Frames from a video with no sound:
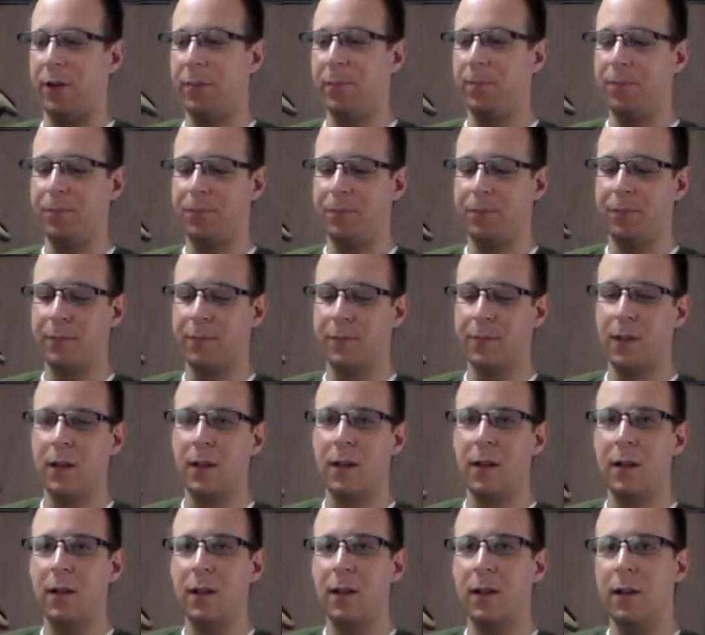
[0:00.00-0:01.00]
from,
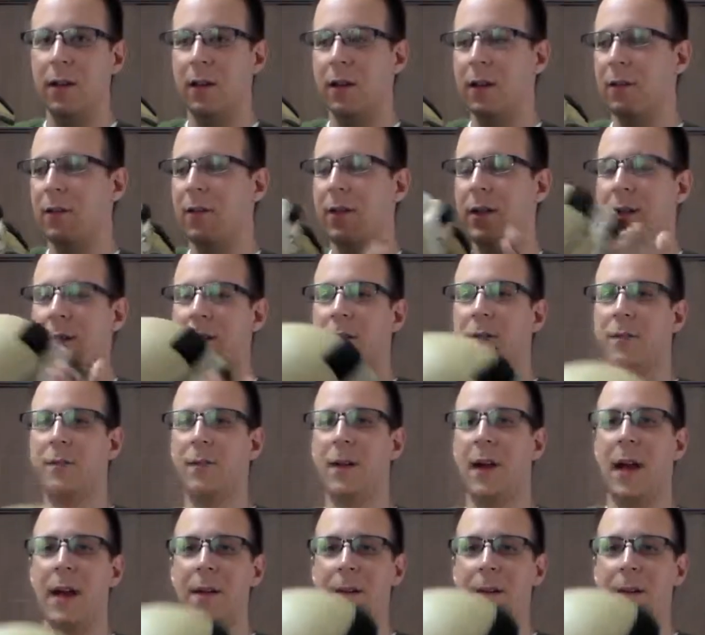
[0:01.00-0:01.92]
which,